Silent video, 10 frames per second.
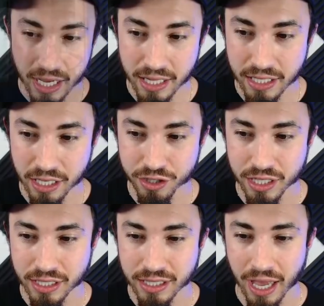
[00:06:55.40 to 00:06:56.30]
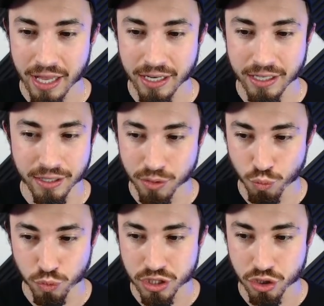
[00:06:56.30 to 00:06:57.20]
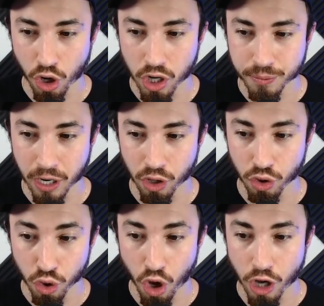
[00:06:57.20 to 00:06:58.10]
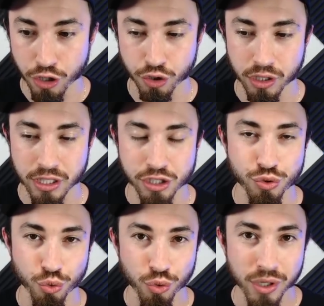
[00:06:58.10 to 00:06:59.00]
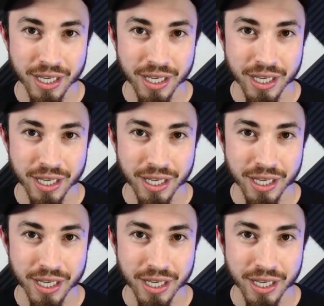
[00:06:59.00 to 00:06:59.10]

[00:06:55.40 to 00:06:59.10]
And the other thing that was talked about a lot during this duel.